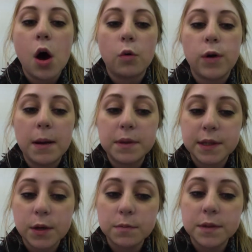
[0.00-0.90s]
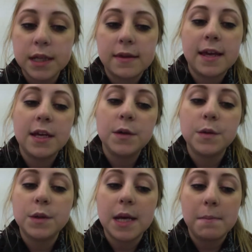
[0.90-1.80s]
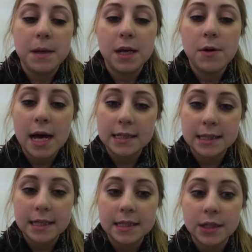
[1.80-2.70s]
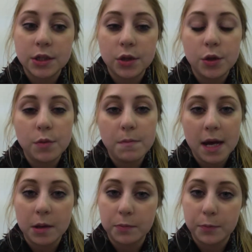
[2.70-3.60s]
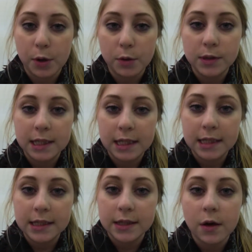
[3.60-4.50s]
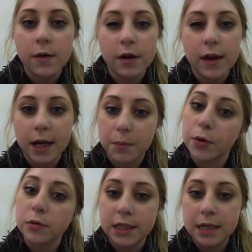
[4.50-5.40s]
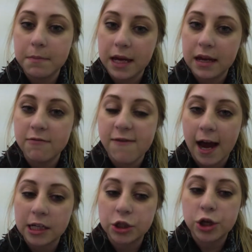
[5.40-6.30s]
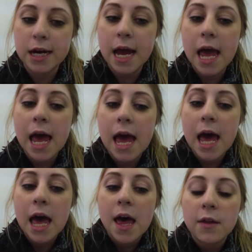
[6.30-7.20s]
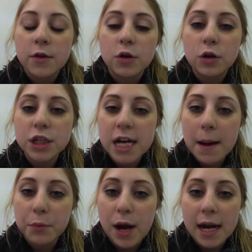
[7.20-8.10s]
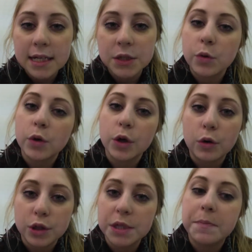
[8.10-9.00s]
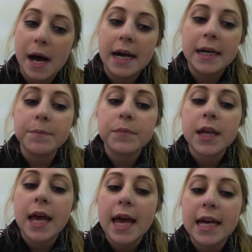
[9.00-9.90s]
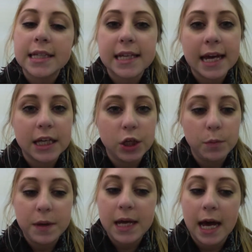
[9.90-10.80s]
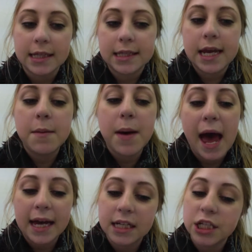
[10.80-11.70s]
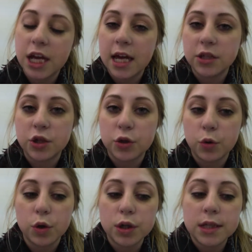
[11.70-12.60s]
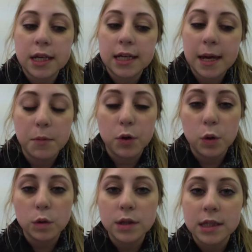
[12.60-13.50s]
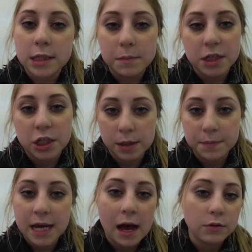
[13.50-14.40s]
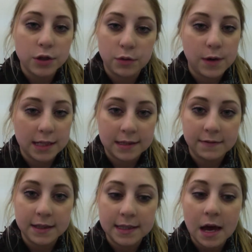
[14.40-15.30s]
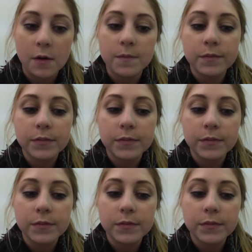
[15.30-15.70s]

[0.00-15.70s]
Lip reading: Ribosomes, they use amino acids to make protein, so they're like a protein-making factory. The Golgi apparatus, or Golgi body, is like UPS. It packages and stores chemicals to be shipped out to the rest of the cell.